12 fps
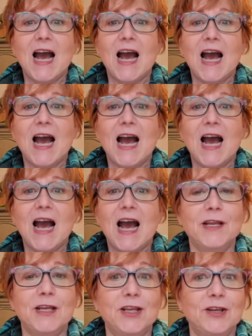I will
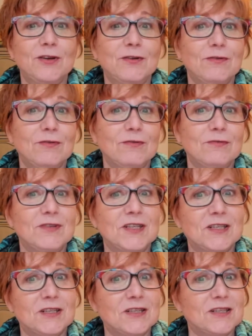bring you
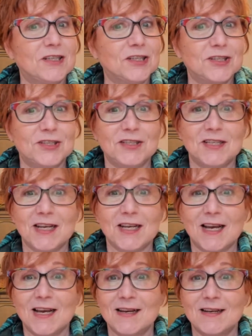just
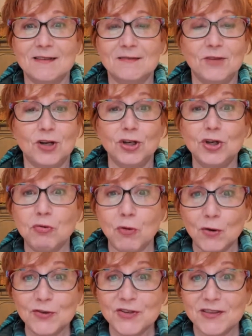good
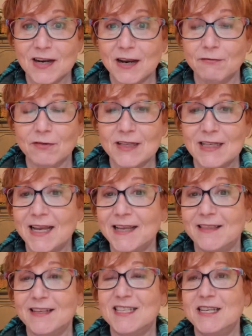quotes that I really like
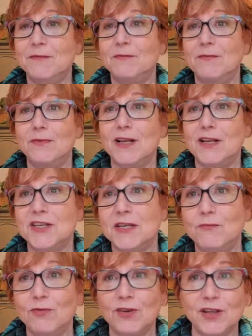that seem
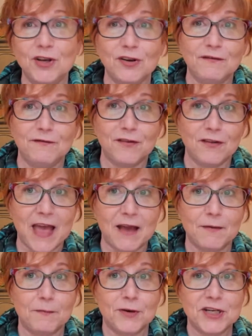really good for that
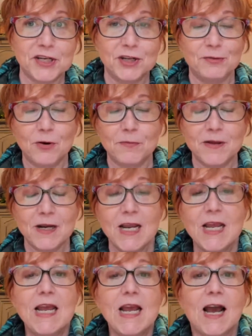particular moment.
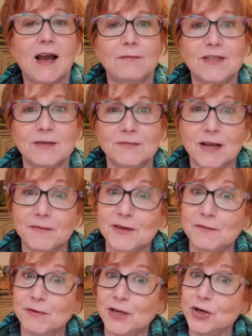Sometimes
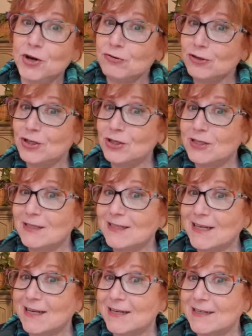I bring jokes.
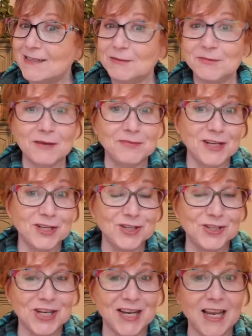Sometimes I
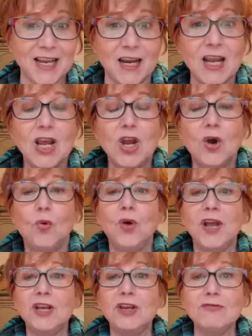just check in.
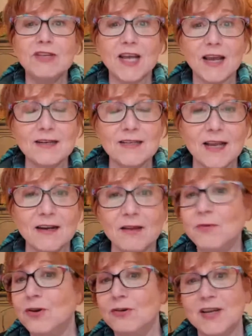When you text that
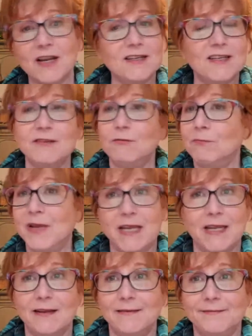number, you're texting
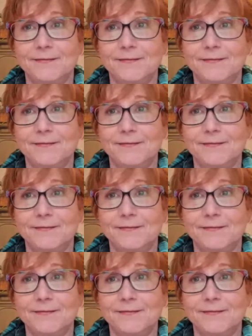me.